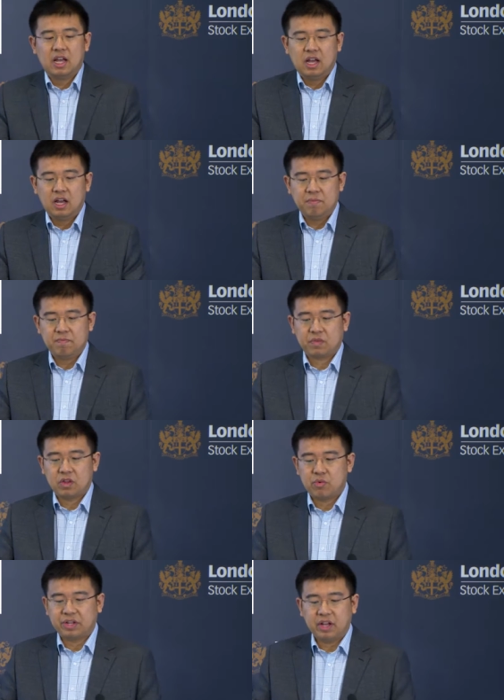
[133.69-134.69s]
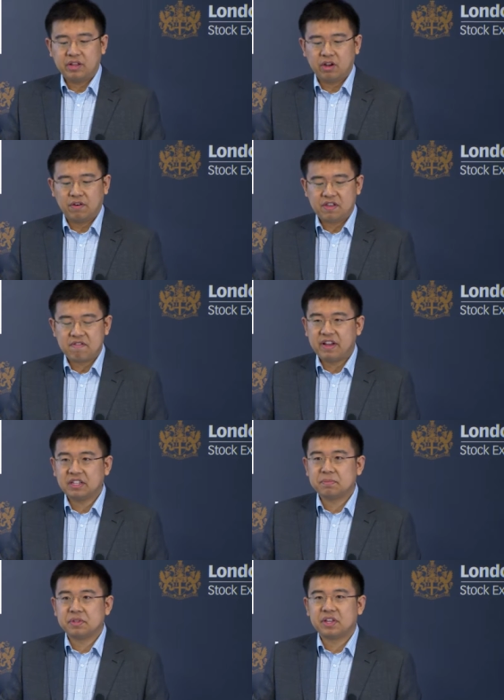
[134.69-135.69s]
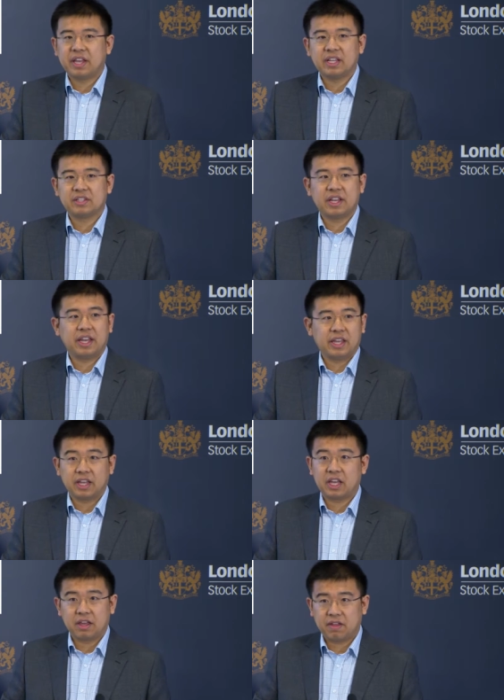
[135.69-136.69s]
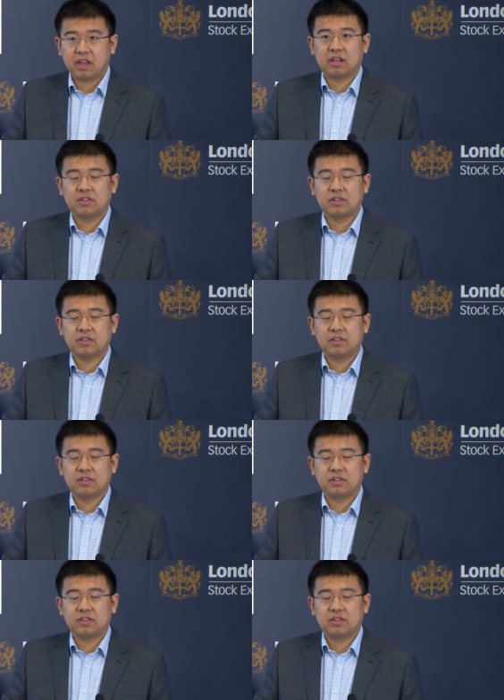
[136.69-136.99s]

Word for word: Um, return of investment is a, a key thing.